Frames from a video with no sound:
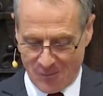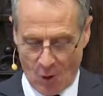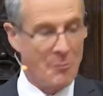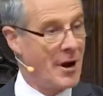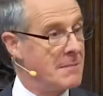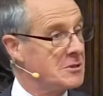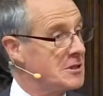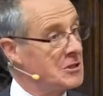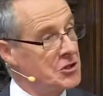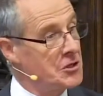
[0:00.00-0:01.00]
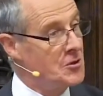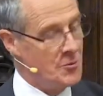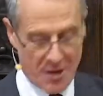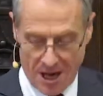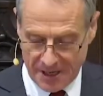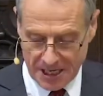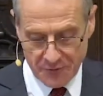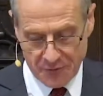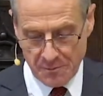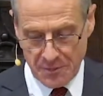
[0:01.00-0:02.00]
or perhaps the tube coming in
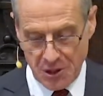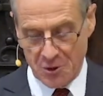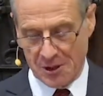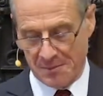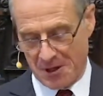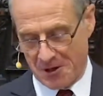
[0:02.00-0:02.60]
from Newham